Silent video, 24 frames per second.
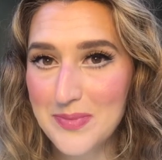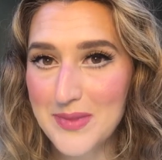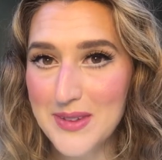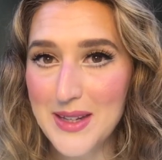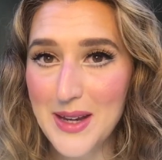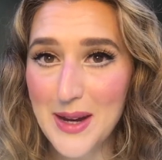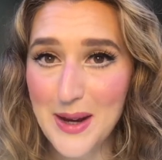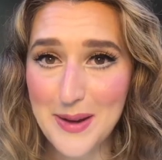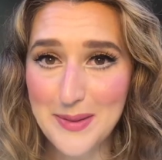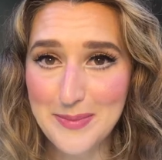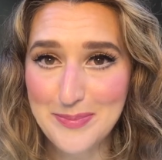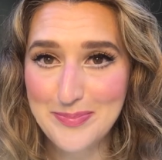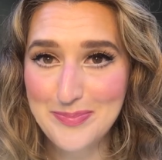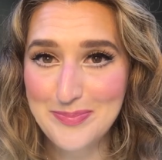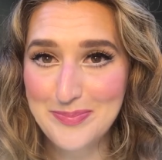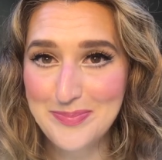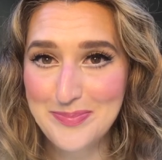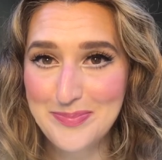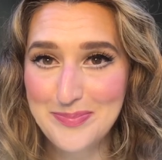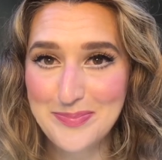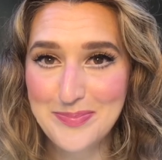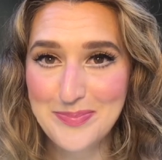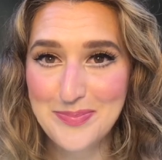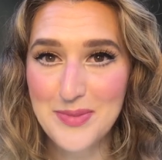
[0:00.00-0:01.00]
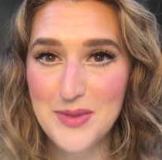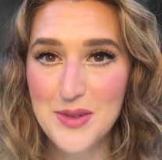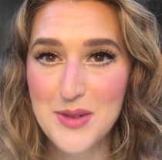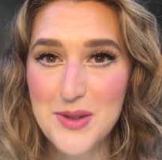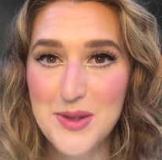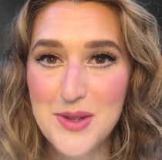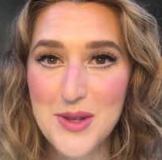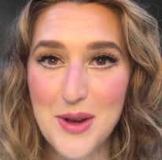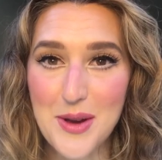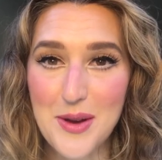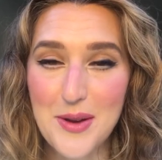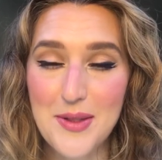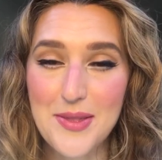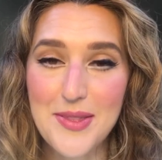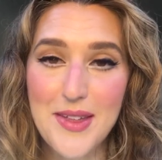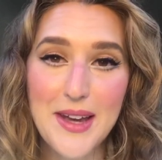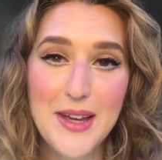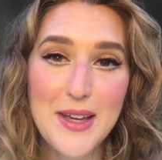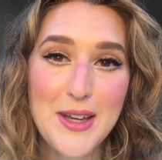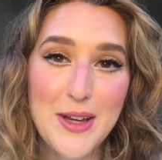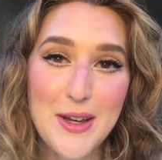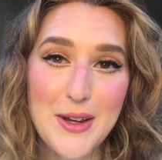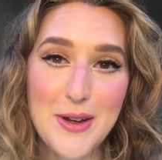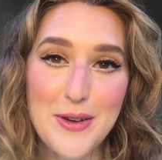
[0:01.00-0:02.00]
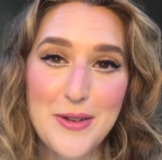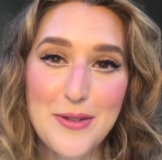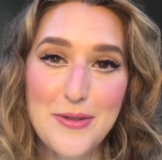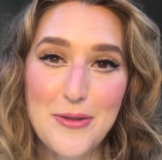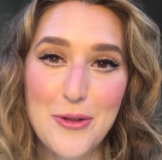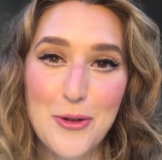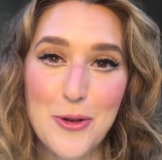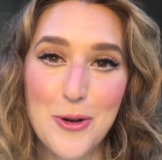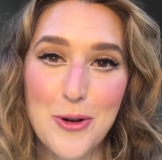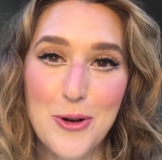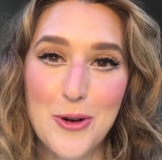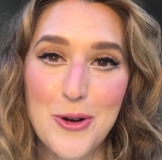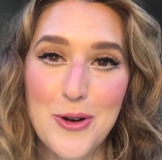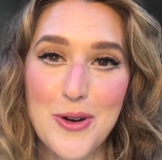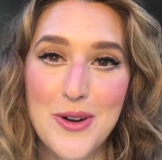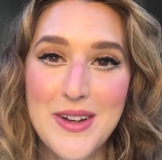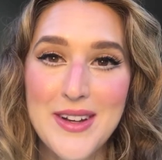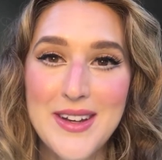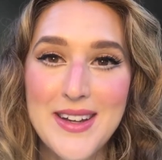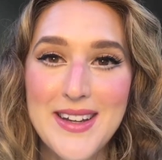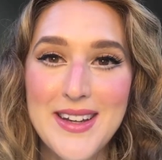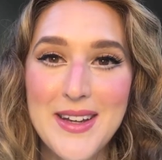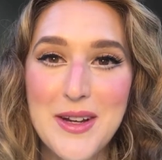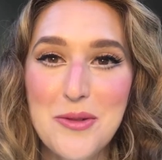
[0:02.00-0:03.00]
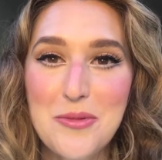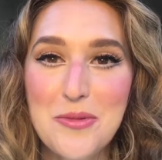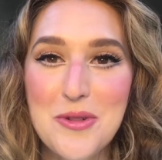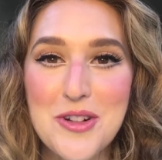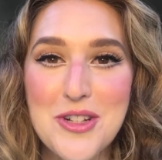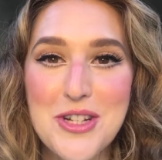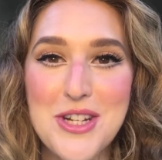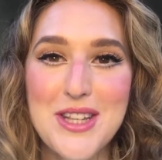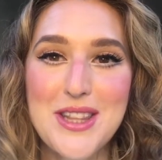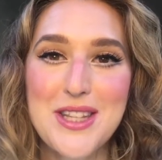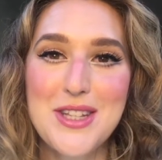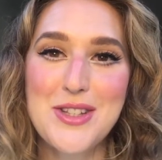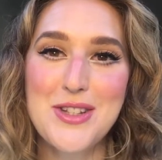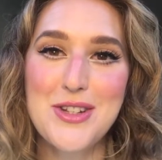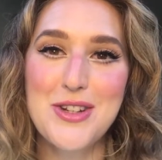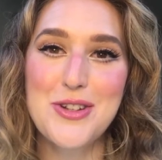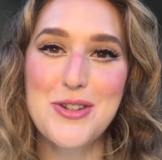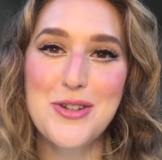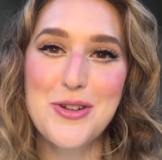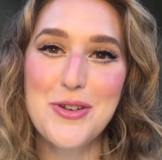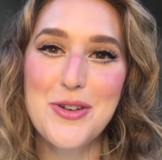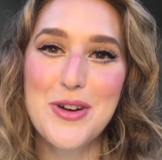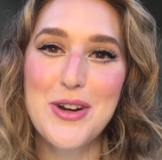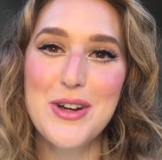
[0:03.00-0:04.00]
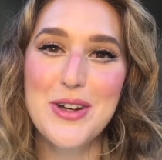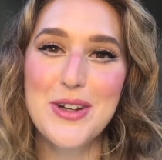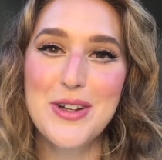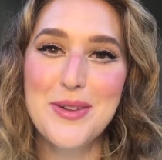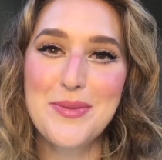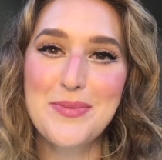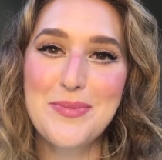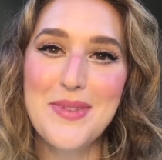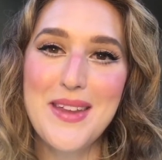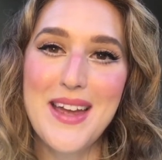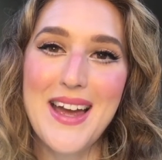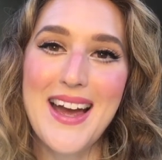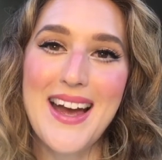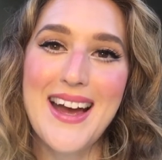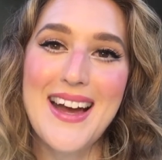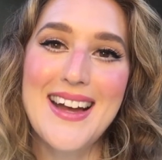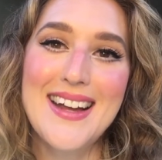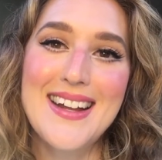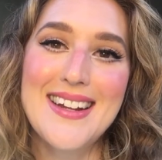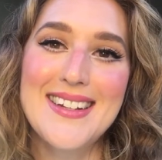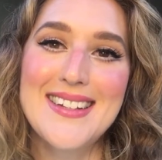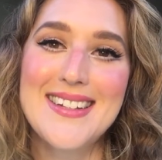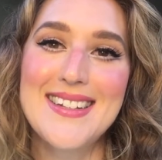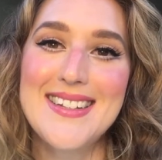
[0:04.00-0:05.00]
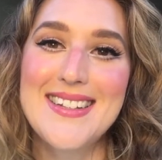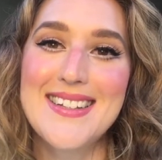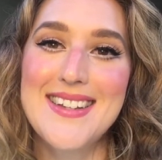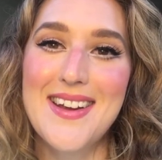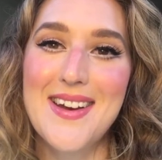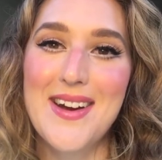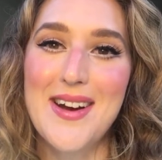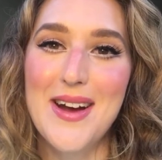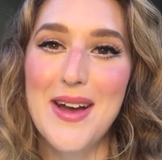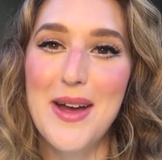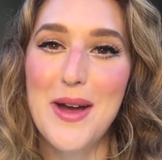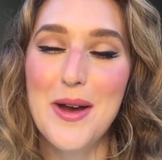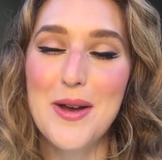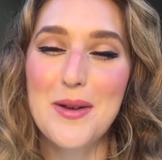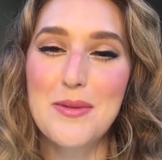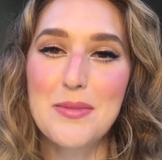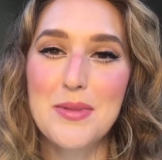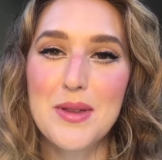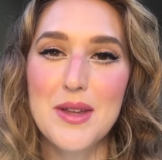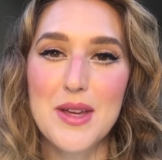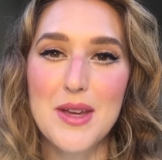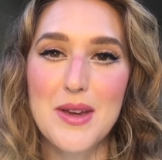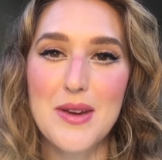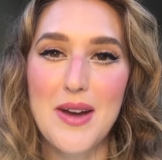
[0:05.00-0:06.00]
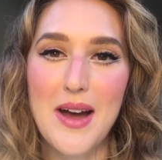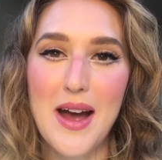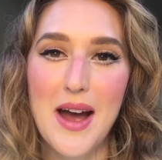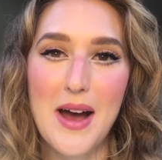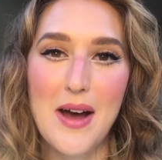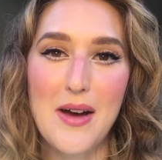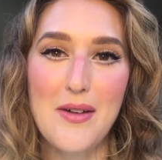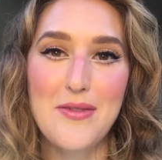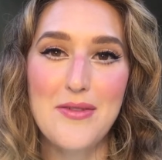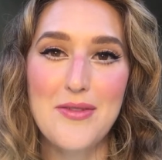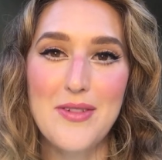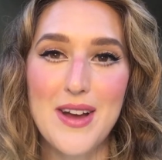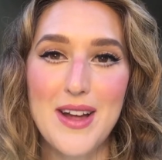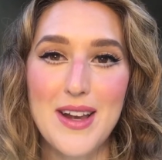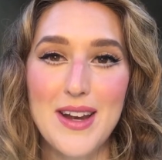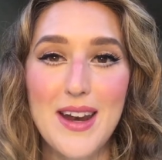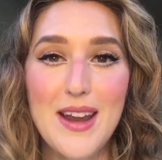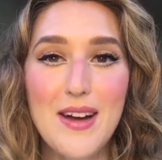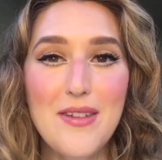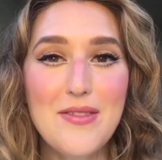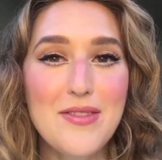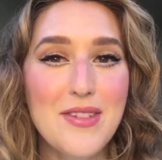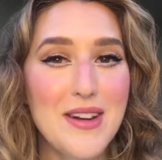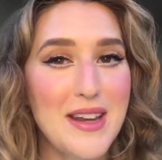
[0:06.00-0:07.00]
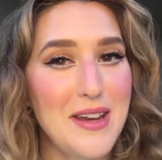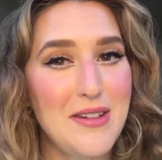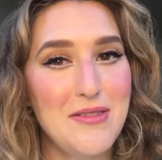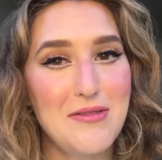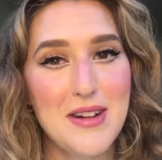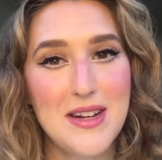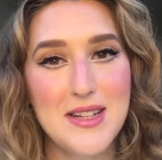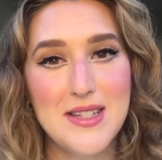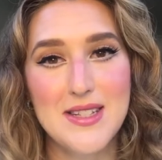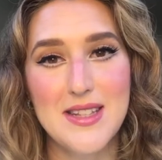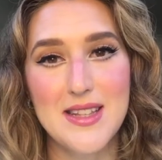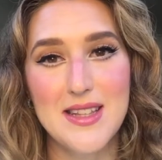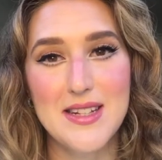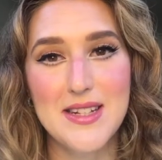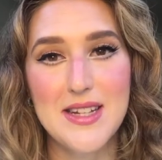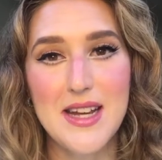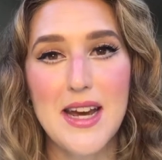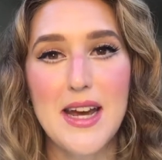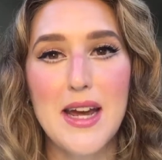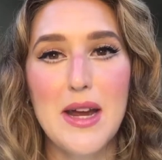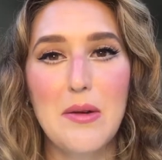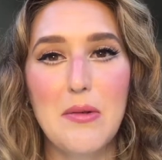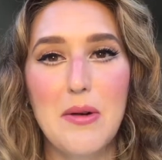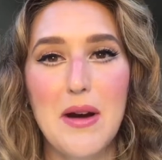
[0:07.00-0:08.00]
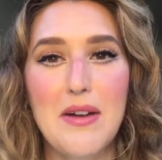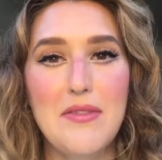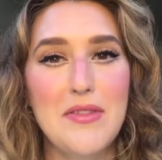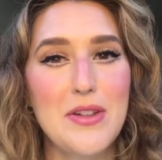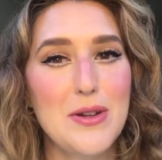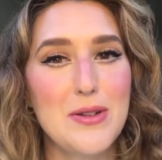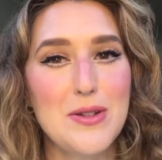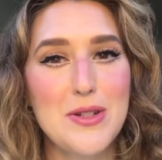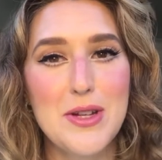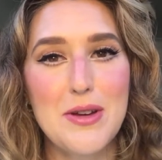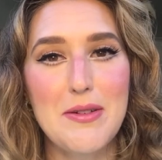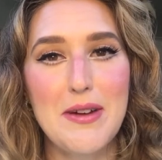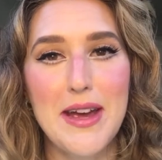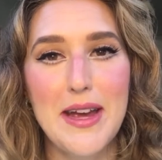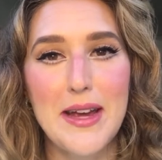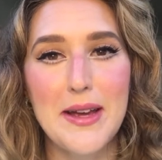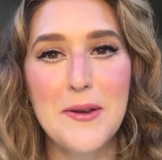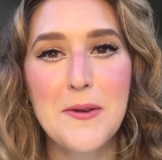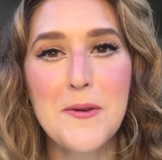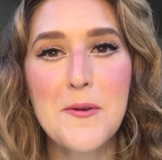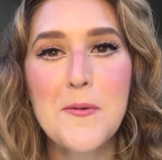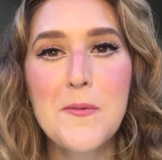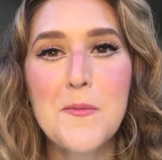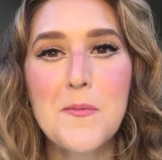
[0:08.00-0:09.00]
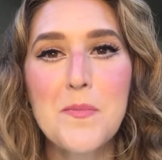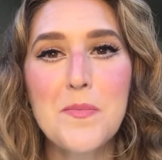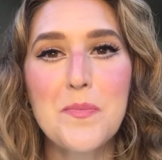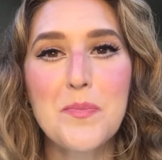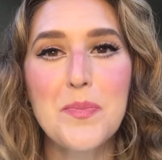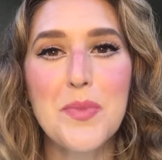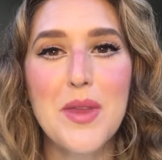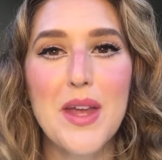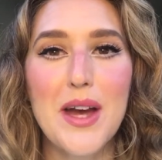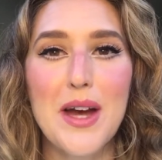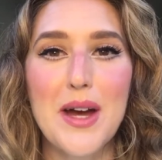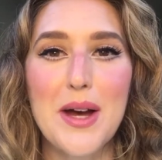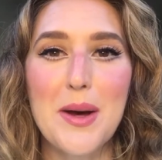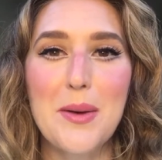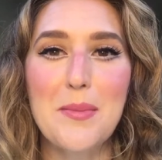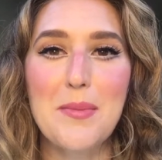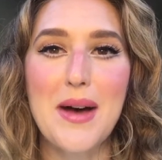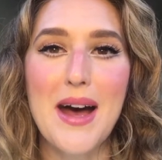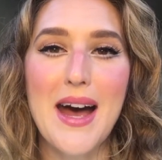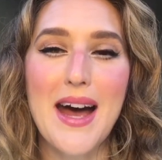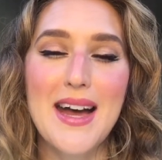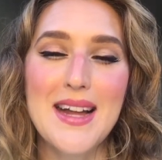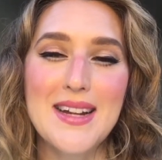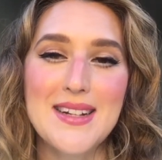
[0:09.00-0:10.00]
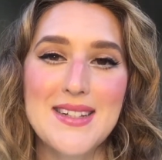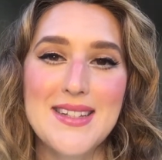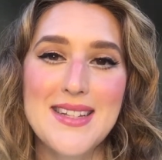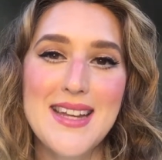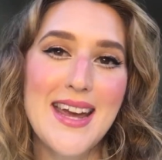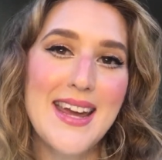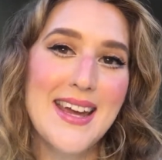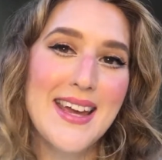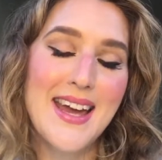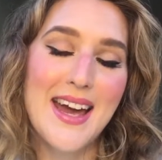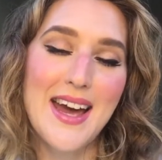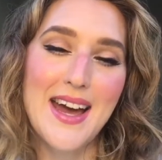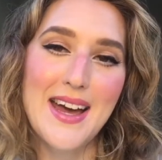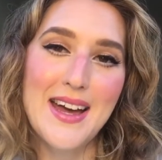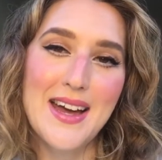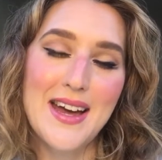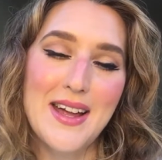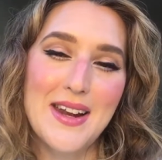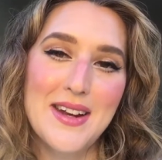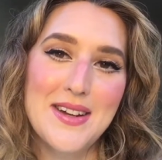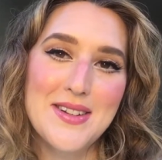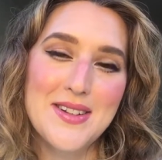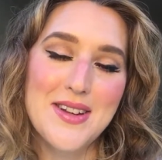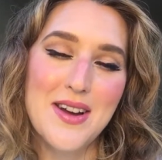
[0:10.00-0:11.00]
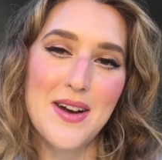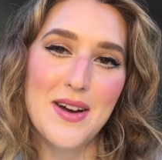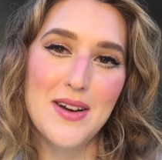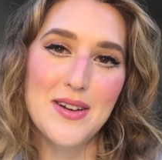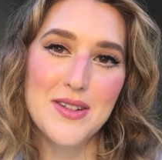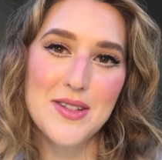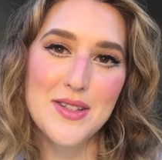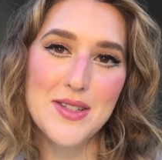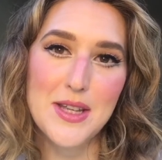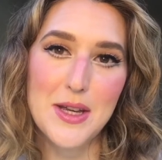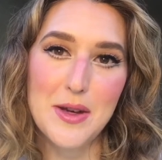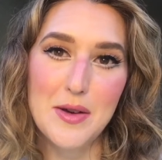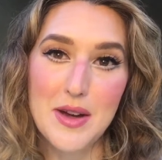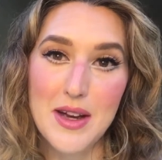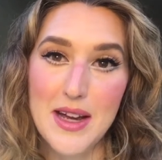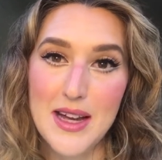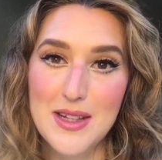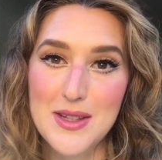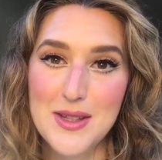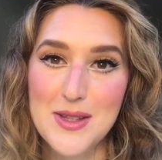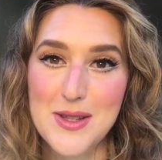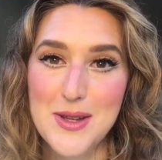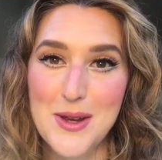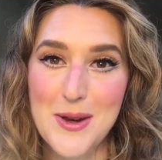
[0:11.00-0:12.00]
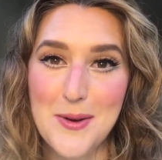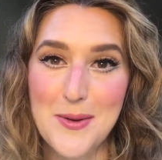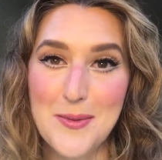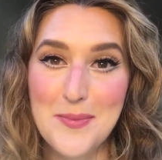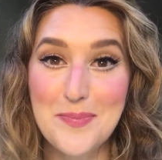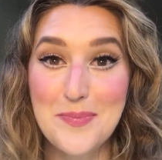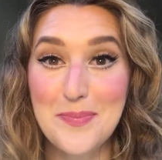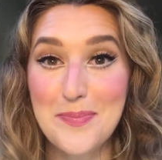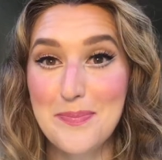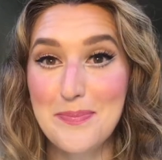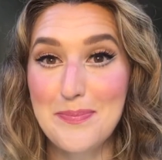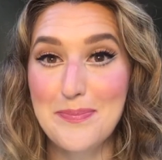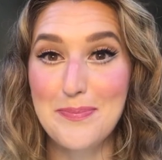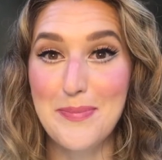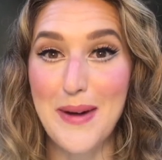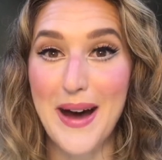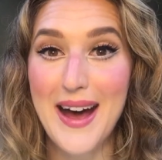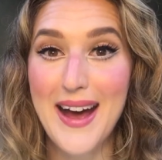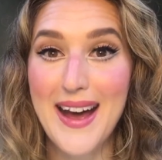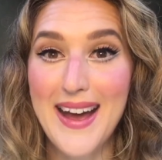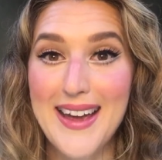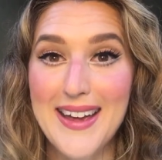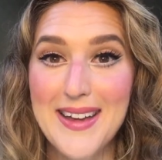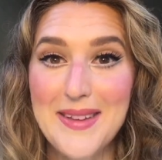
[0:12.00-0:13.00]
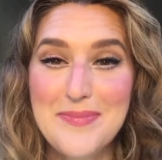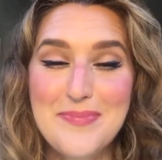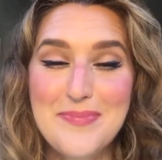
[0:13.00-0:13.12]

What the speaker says: Yeah, so thank you for watching this tutorial, and I hope that you have a lovely rest of the day, whatever you're doing, and take care, and I'll see you again soon. Bye!